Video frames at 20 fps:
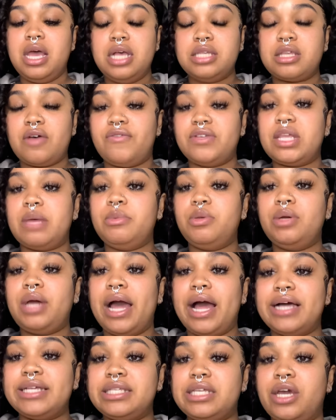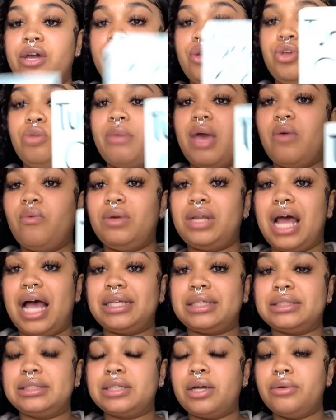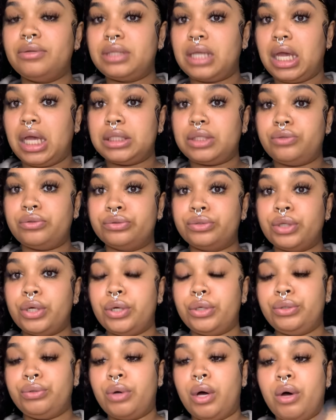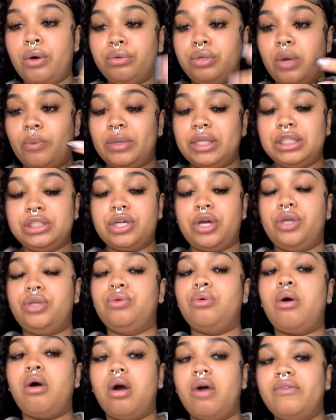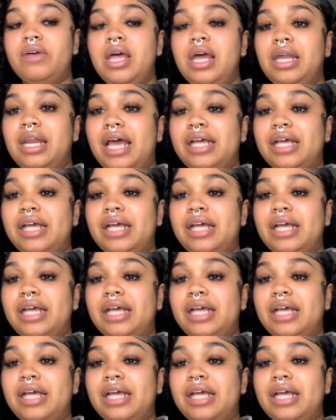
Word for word: So for some of you guys here, you may realize that certain things used to turn you on don't really turn you off.